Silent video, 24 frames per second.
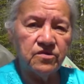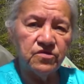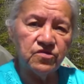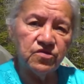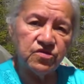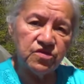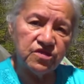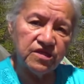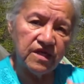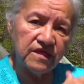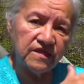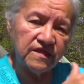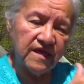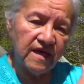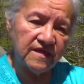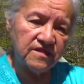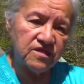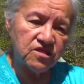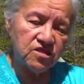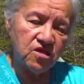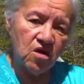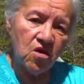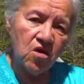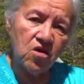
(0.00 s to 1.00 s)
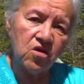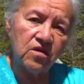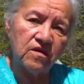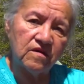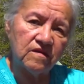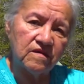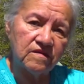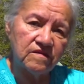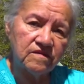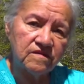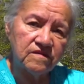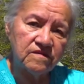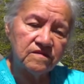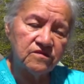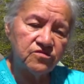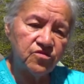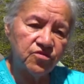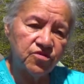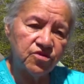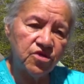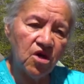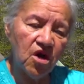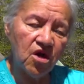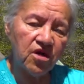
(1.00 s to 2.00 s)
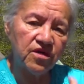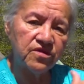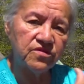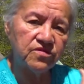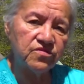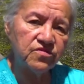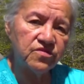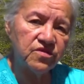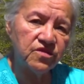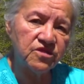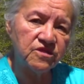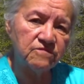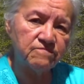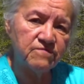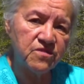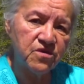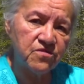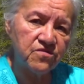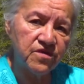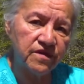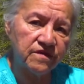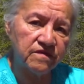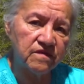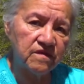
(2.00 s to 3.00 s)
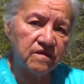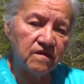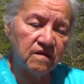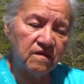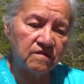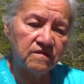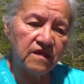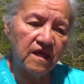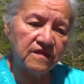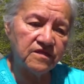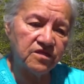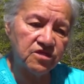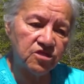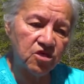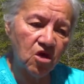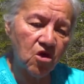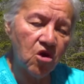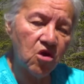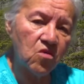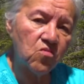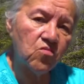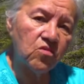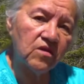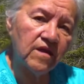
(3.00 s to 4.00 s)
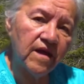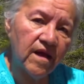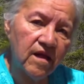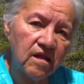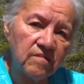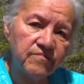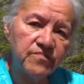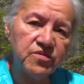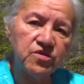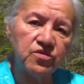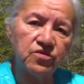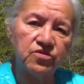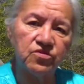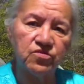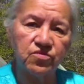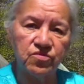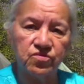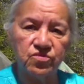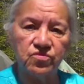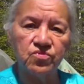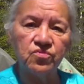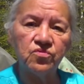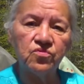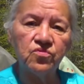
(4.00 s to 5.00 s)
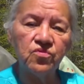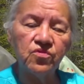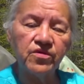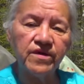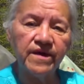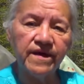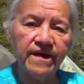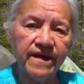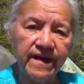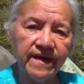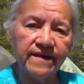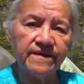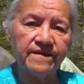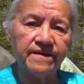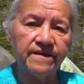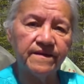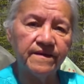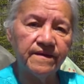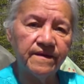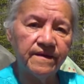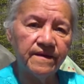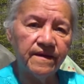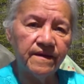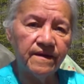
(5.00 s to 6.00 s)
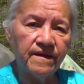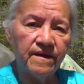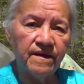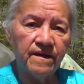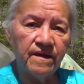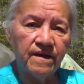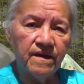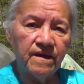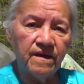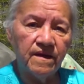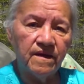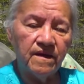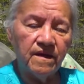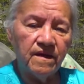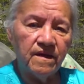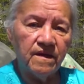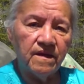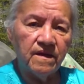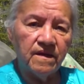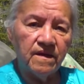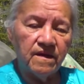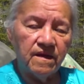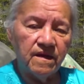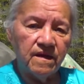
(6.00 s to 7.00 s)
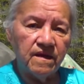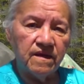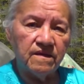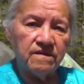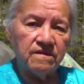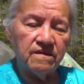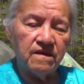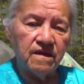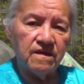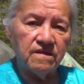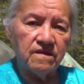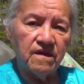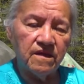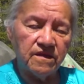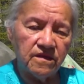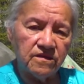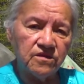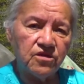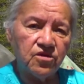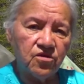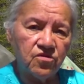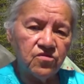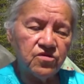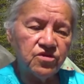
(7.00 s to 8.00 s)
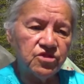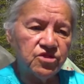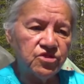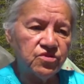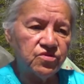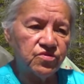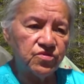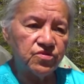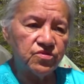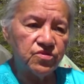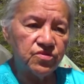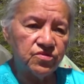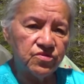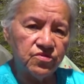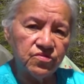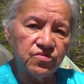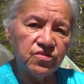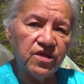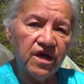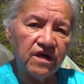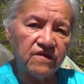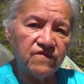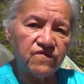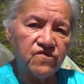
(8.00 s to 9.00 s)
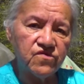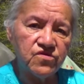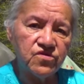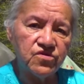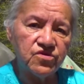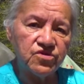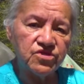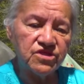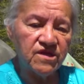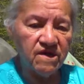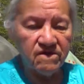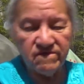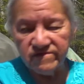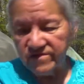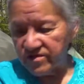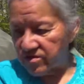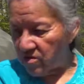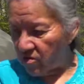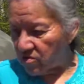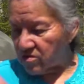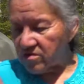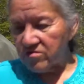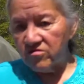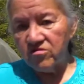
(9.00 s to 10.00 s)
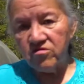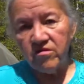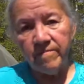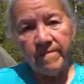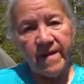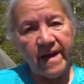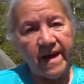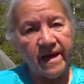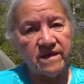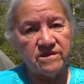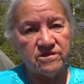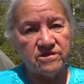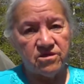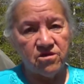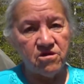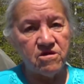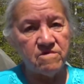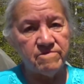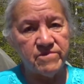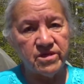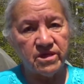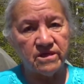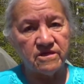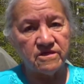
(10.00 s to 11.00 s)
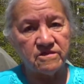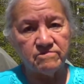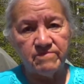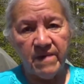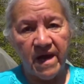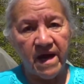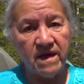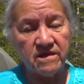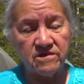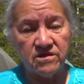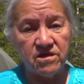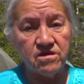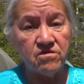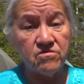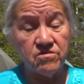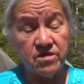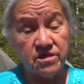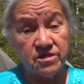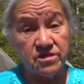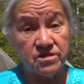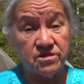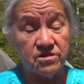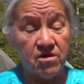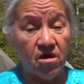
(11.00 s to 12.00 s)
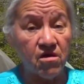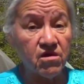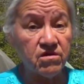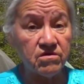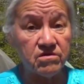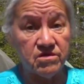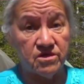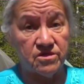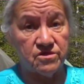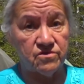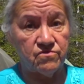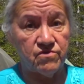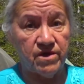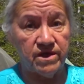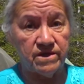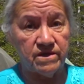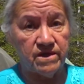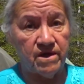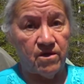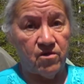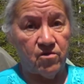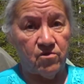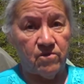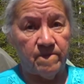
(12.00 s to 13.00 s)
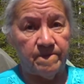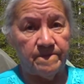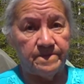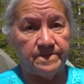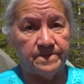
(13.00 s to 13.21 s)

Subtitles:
sing that song, you're talking to the spirit. That song will help you to look ahead. And I encourage you to do that for yourselves. Don't look back there, because back there is darkness right now.